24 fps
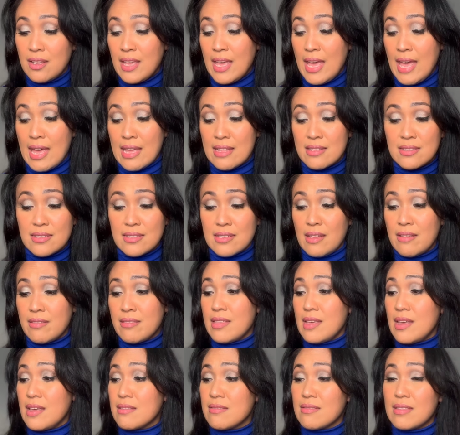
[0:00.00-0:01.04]
Hence, I
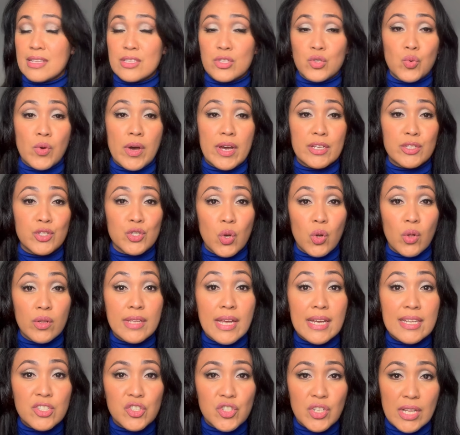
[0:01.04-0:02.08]
think that's why it's called
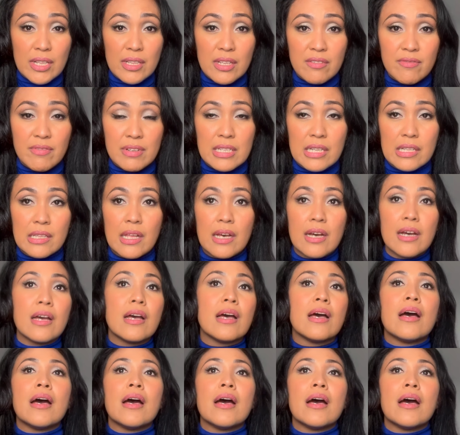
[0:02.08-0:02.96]
angelic vanilla